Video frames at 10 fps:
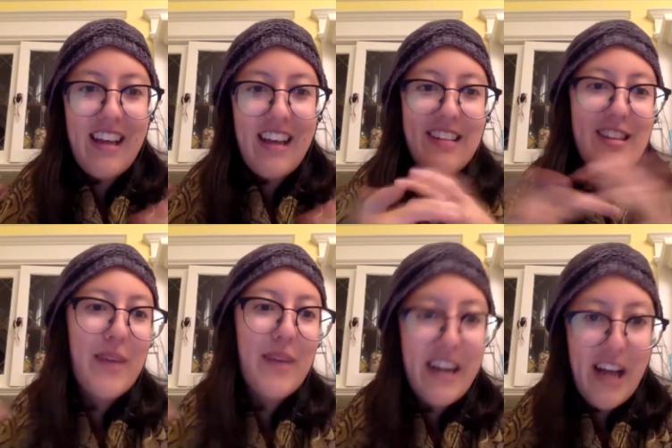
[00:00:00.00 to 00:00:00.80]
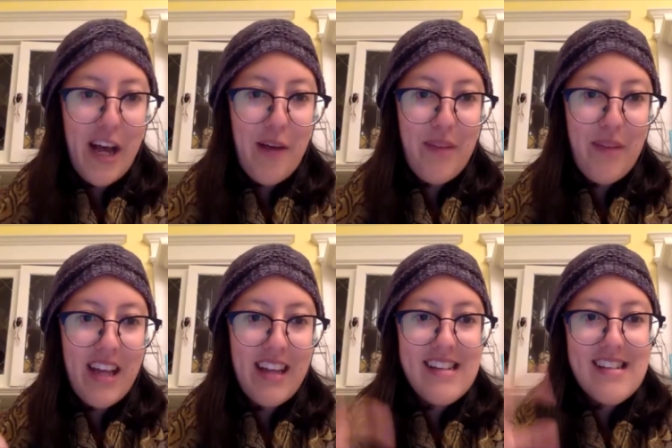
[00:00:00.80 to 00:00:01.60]
and you split it up,
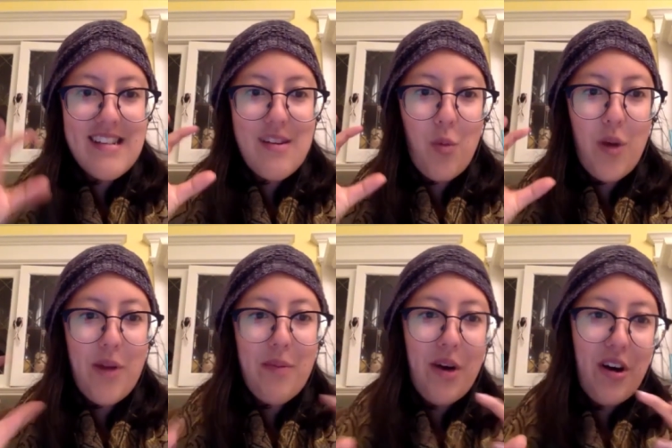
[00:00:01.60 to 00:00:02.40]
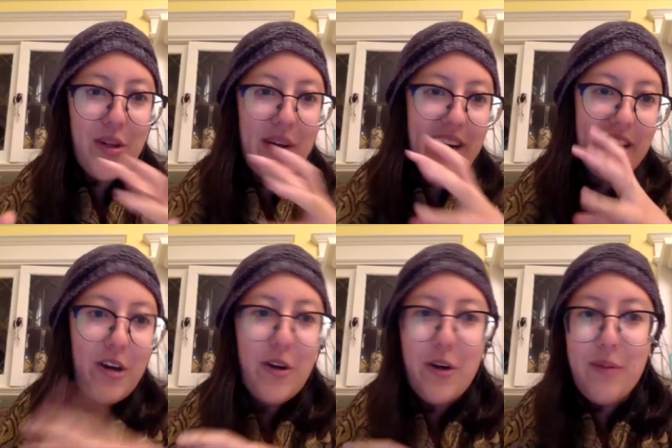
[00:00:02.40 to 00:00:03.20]
and one ball you added
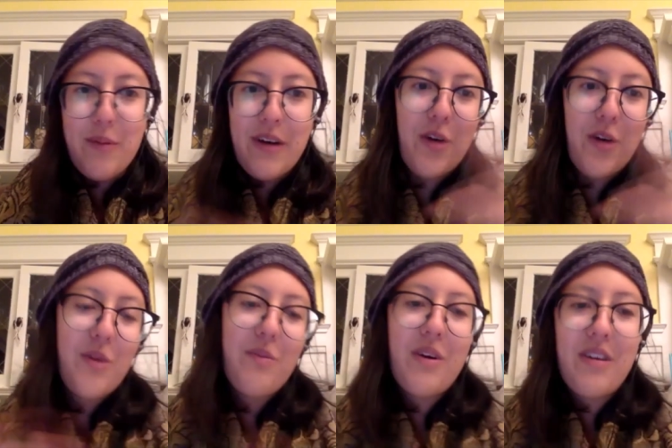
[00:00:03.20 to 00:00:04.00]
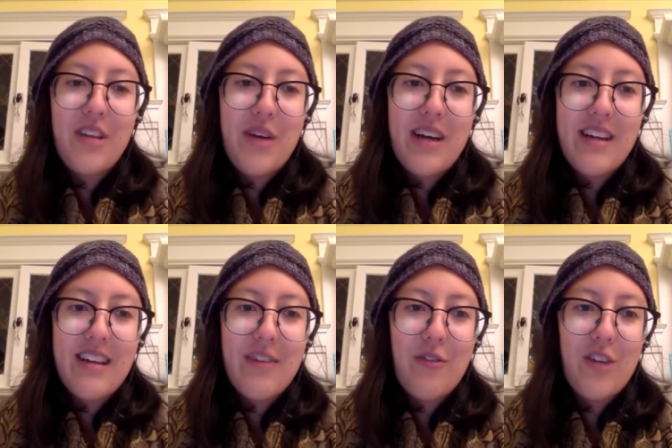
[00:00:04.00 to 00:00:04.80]
cocoa powder, one ball you
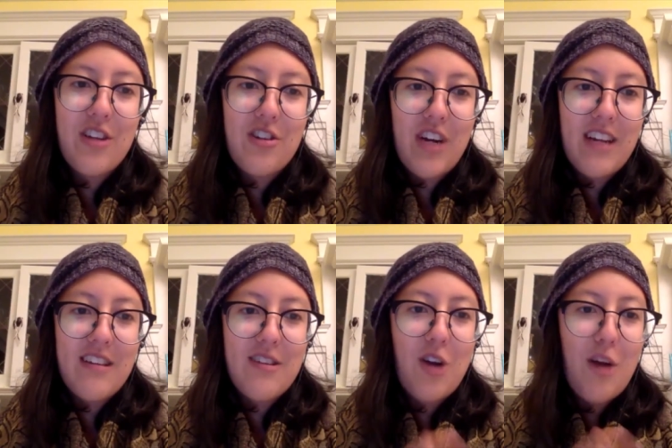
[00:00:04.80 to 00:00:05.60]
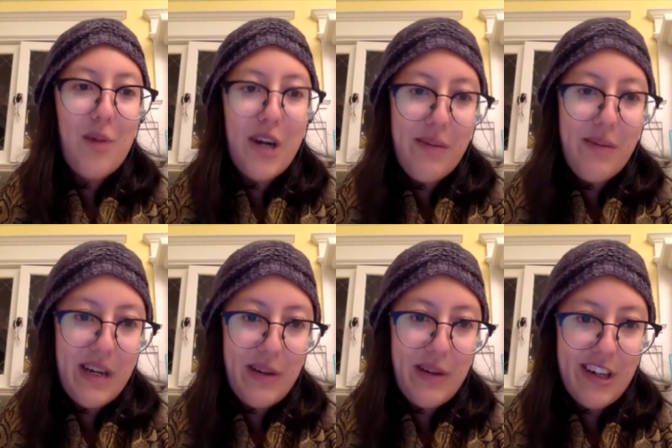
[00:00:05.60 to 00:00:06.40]
added freeze dried strawberry
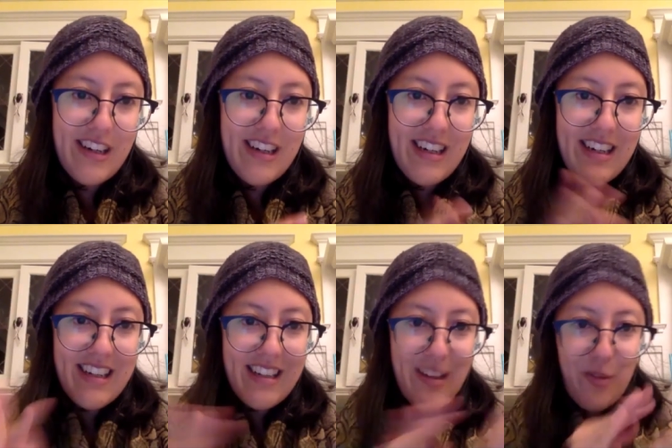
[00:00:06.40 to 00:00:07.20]
powder, and then